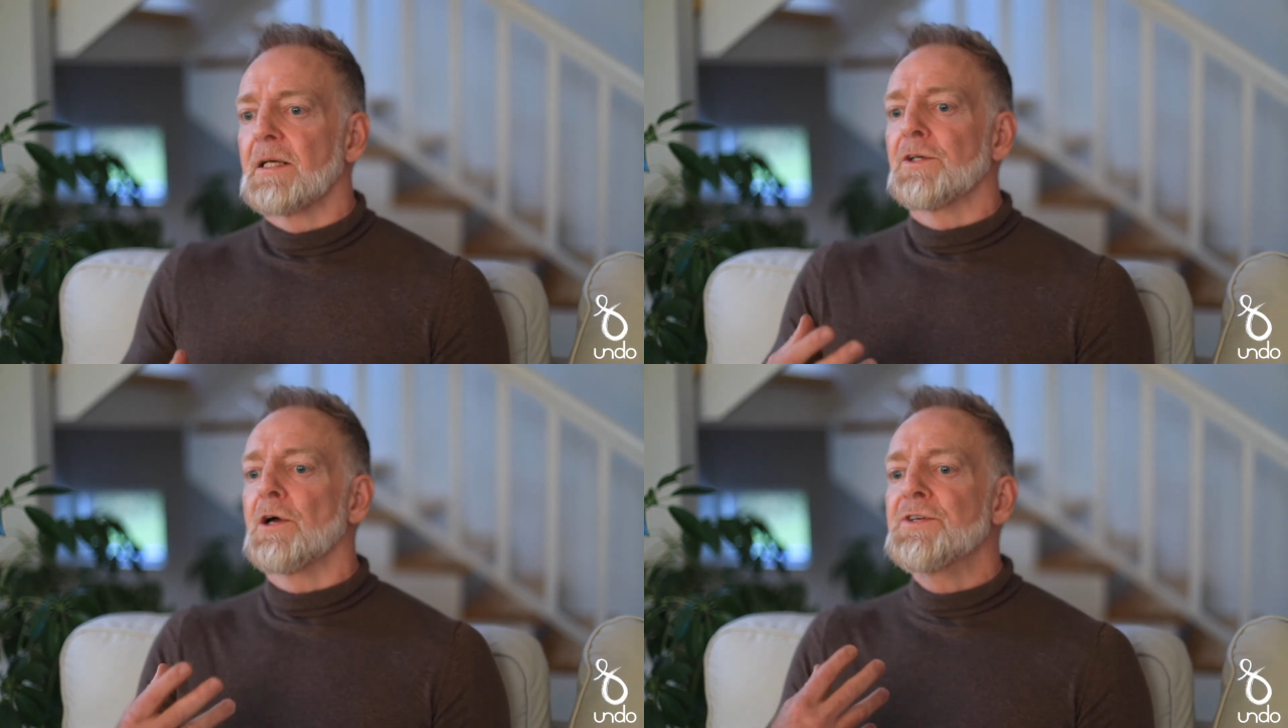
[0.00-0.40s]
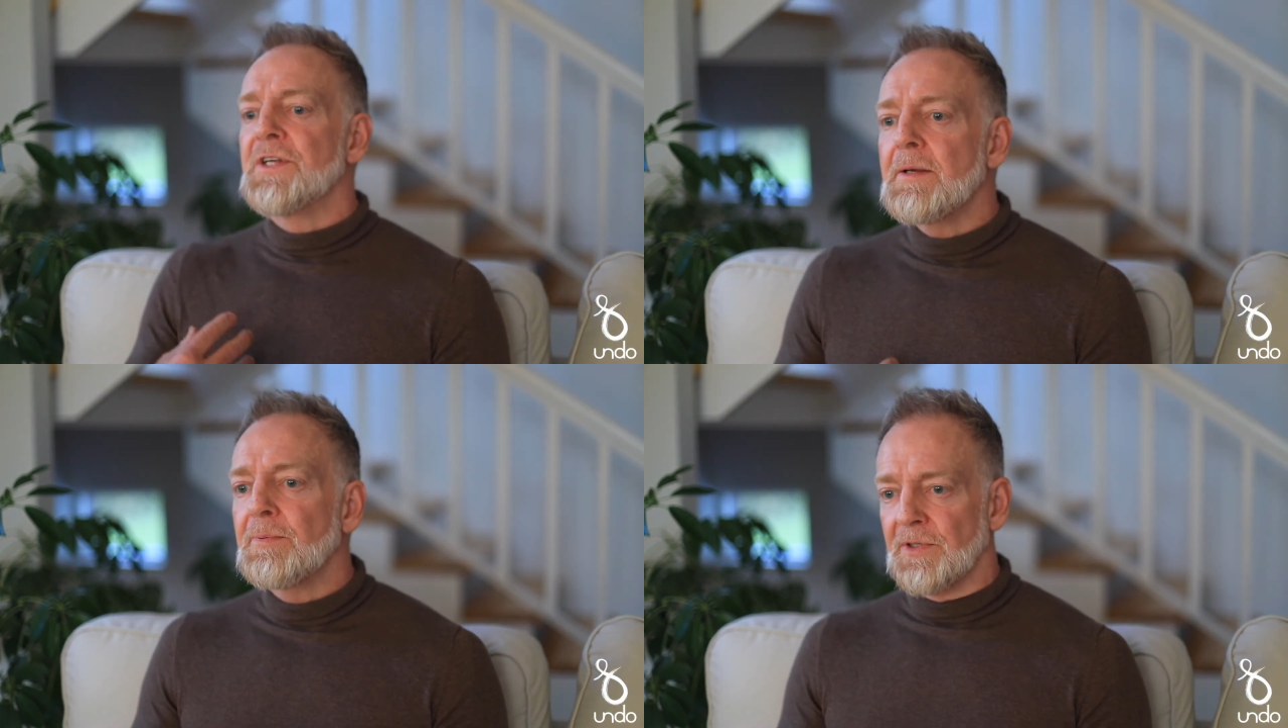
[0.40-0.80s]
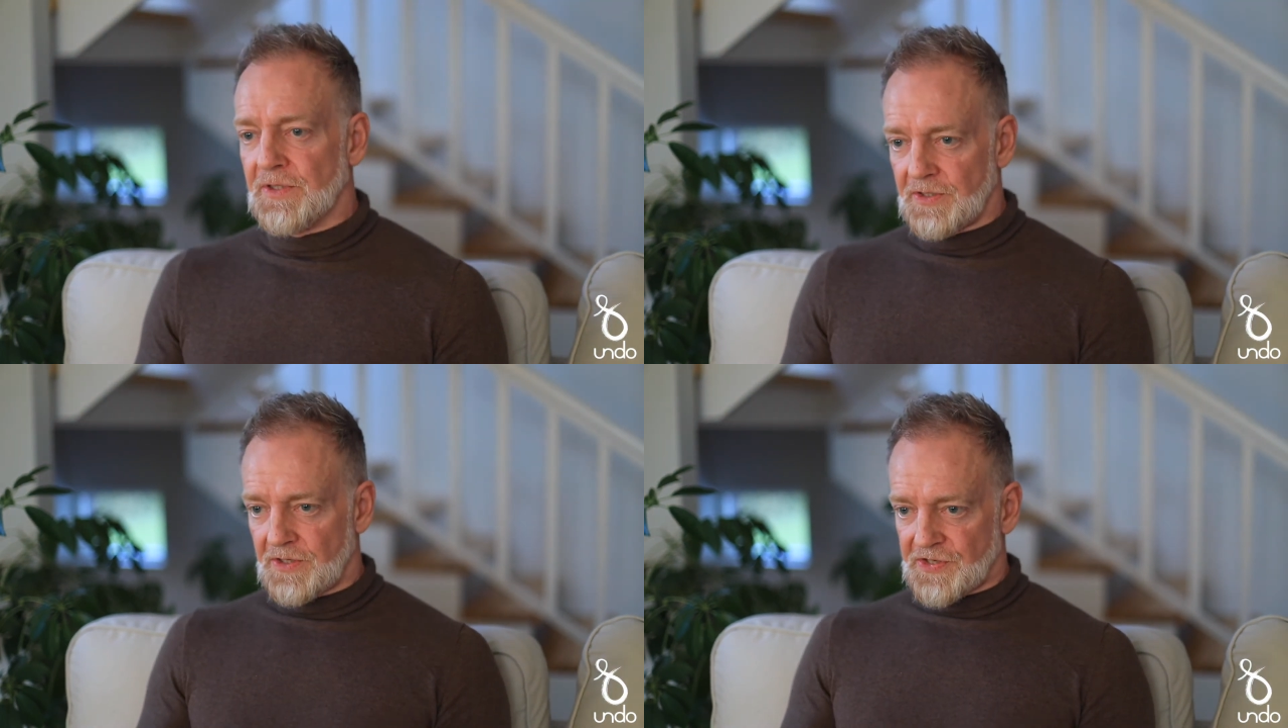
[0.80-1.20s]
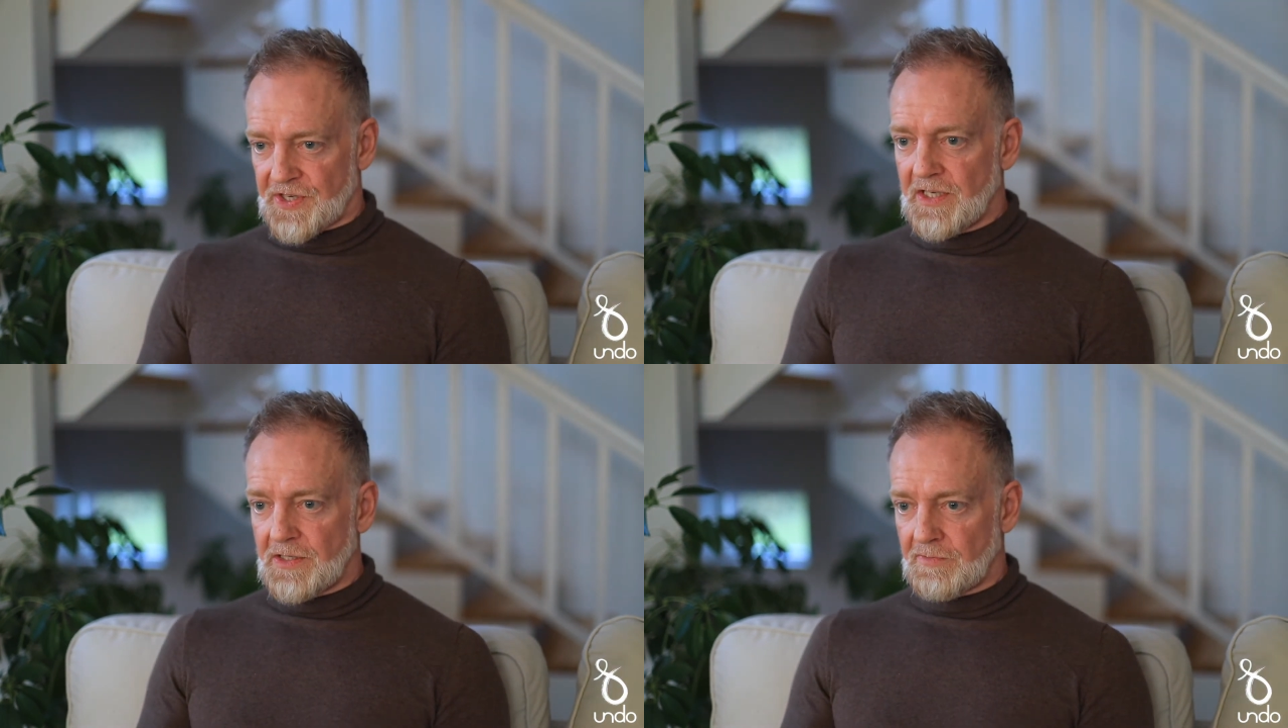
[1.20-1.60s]
Go deeper into the
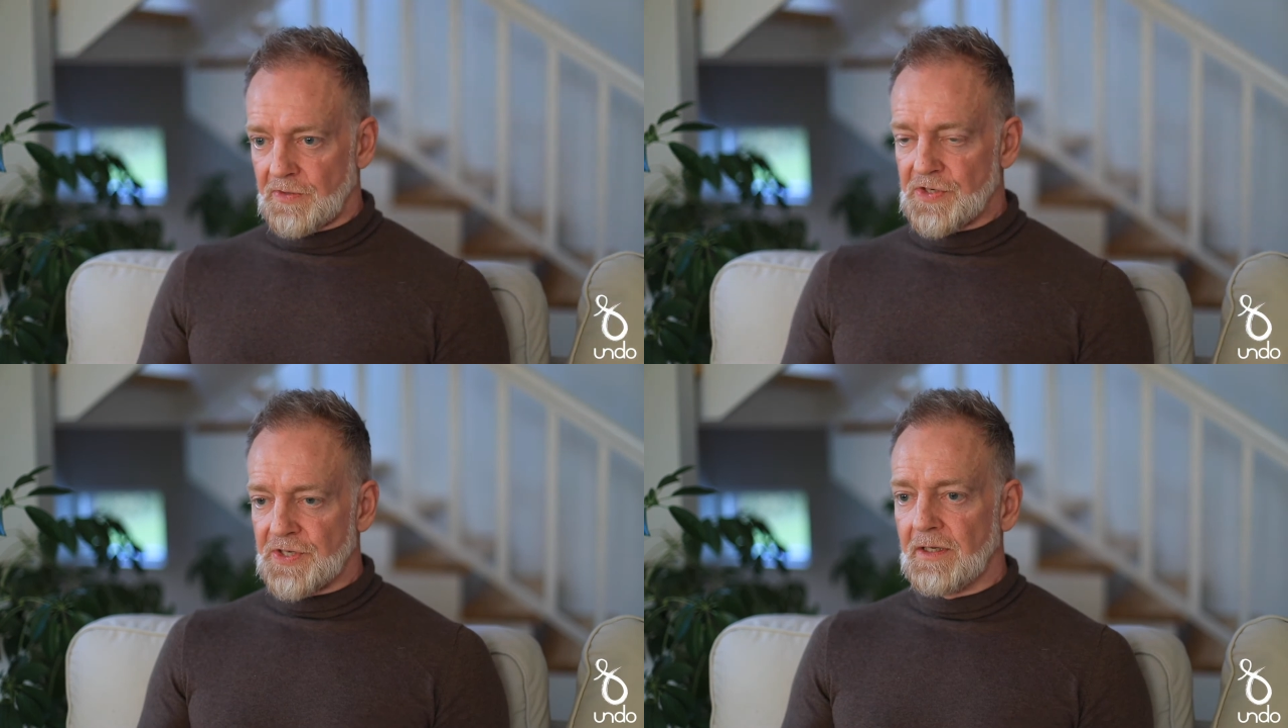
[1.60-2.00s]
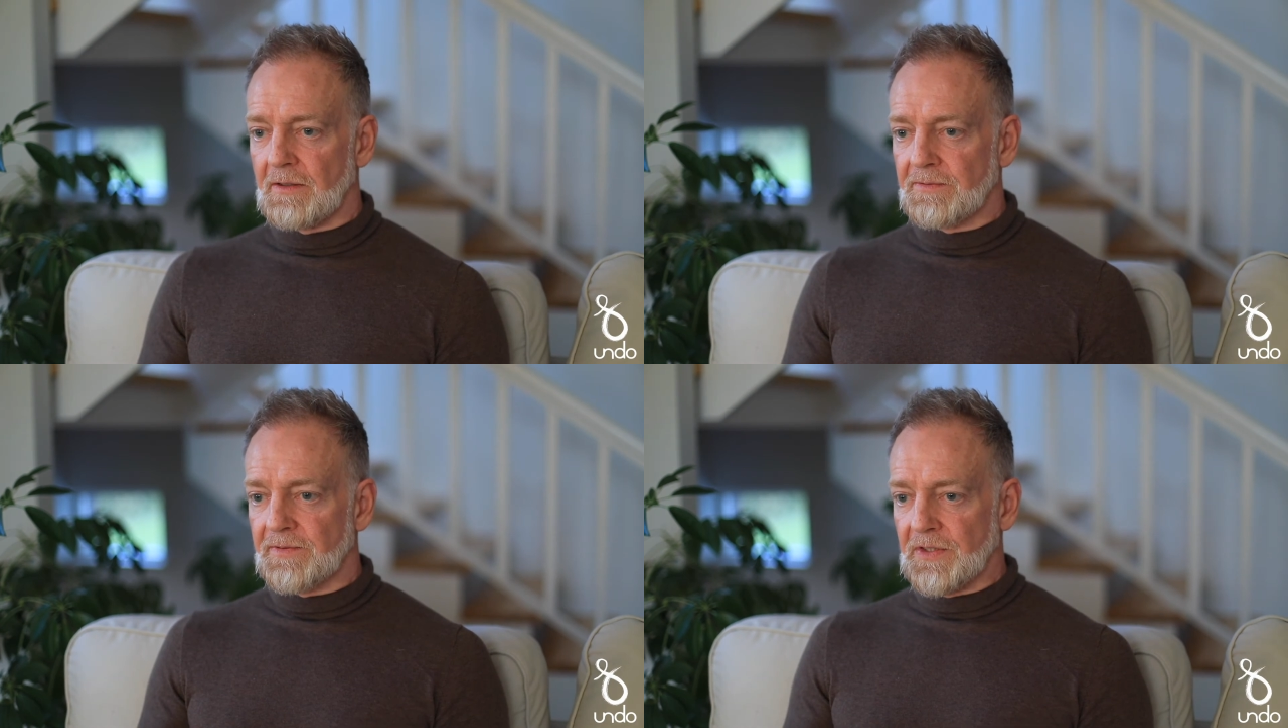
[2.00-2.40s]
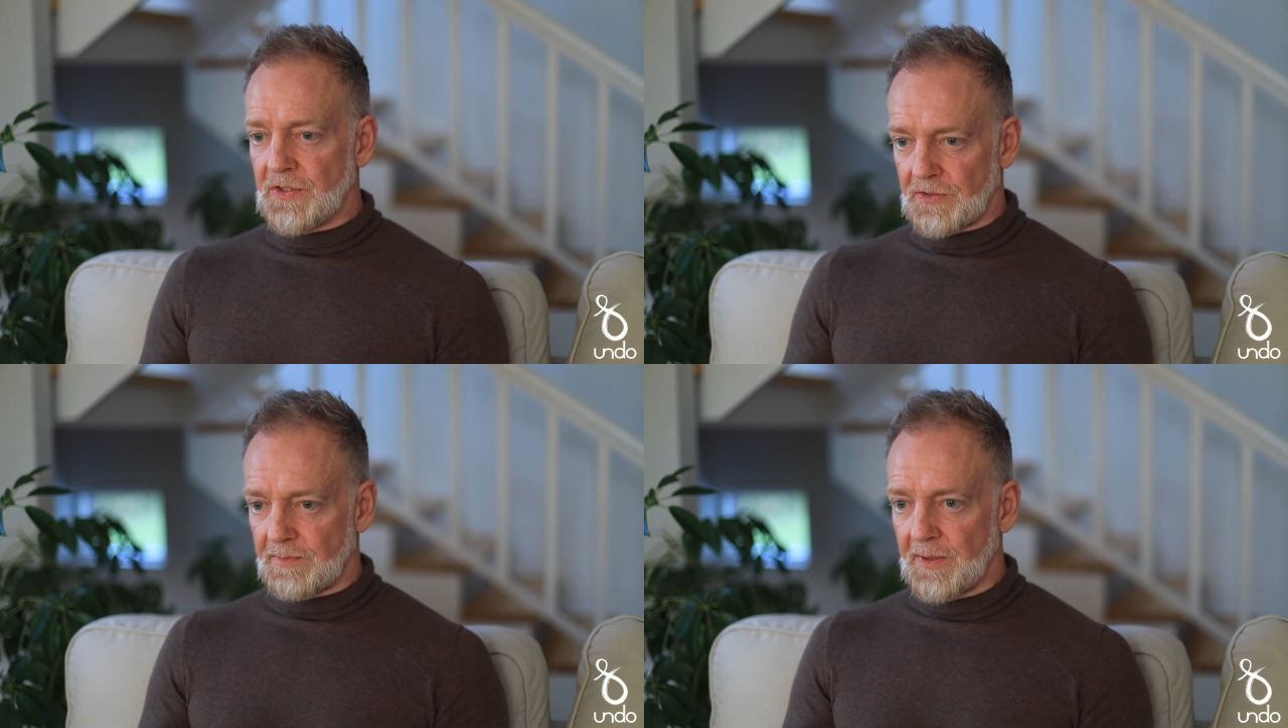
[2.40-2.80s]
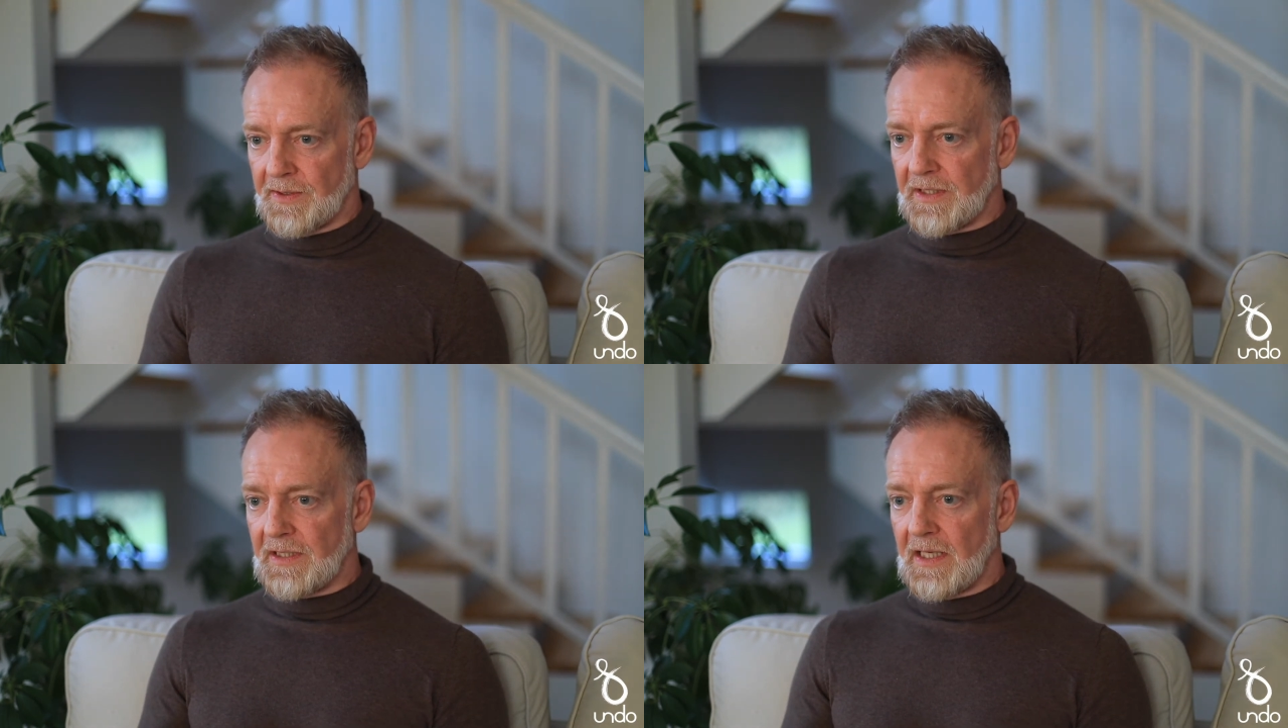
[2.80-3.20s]
sense of yourself, into your
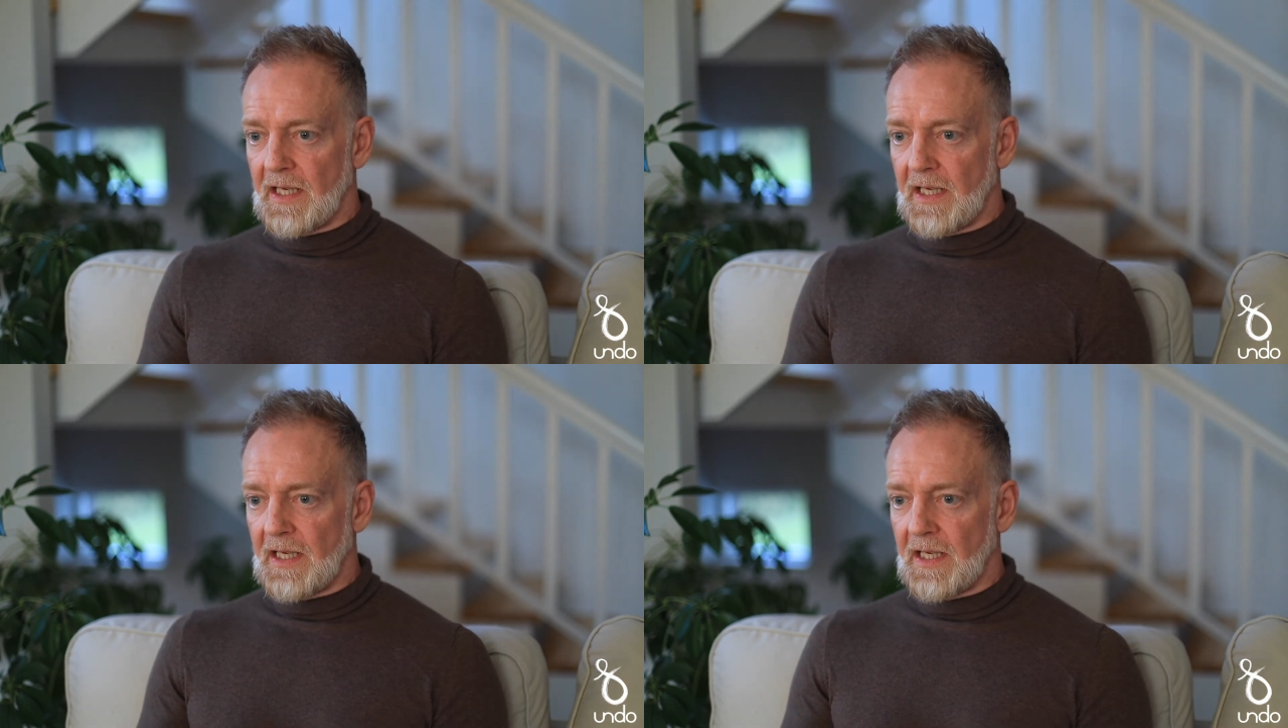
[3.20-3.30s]
body,